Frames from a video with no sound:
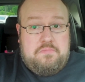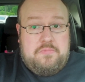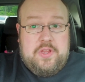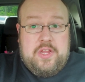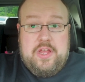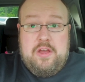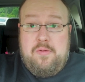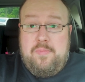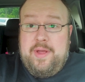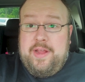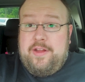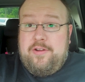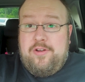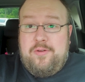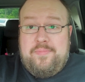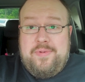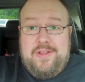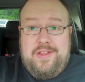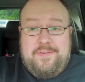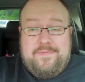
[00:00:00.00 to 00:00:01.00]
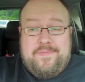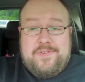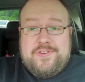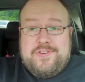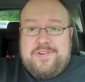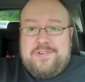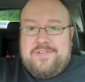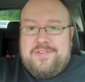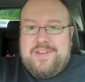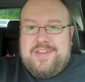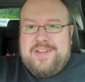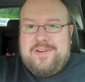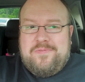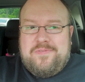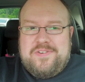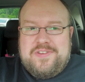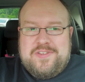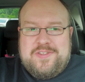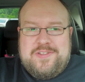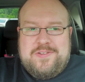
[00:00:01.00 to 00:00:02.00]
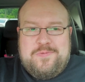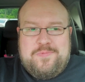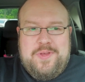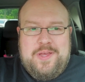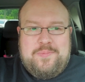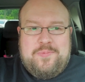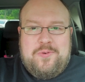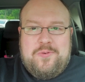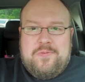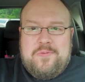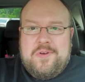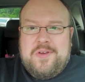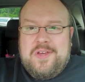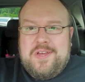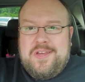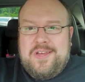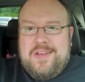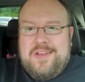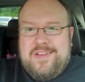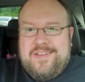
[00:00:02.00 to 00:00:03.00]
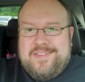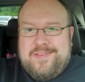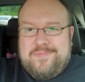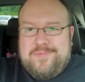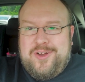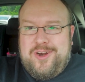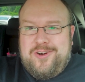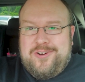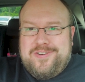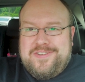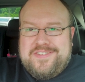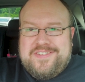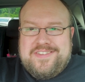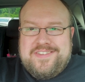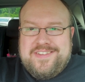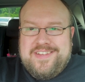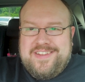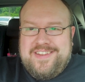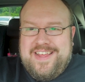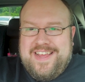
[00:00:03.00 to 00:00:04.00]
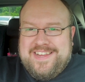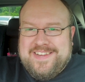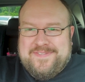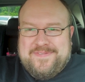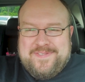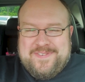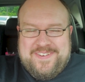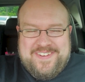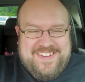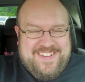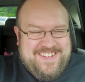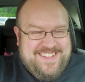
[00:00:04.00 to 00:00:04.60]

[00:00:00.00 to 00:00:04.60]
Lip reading: don't make your own opinion for sure. We're just two people, some nerds in Nashville.